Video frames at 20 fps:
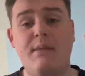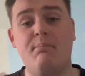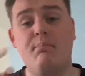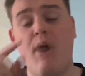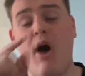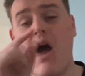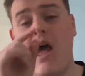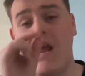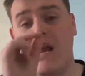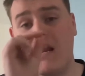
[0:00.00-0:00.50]

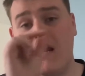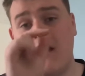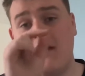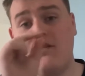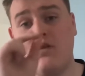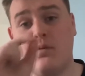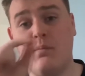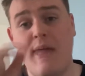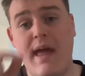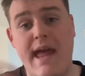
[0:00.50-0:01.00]
buying a
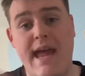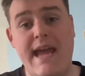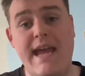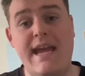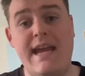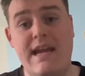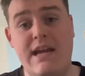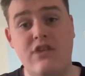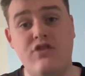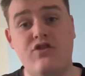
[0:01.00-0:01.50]
little bit
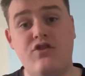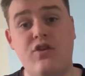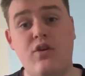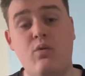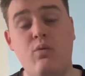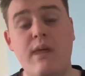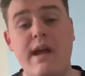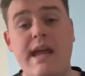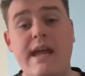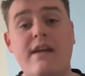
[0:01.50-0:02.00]
each
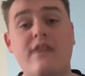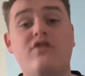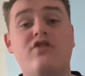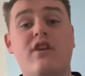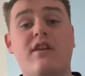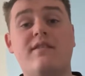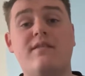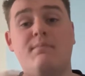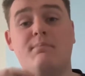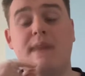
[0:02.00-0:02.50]
week
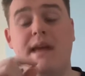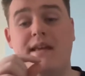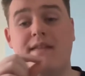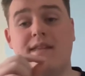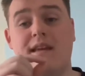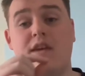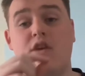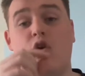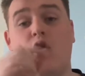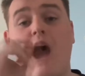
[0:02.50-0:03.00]
just means
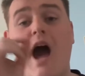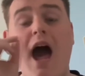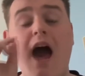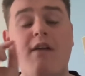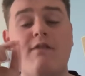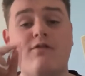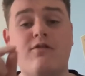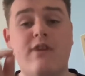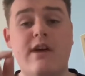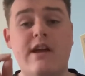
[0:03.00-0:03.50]
that your
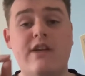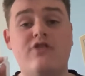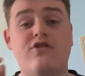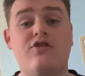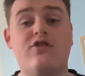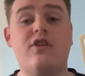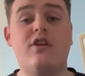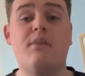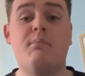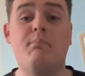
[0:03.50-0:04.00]

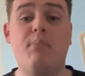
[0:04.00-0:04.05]
average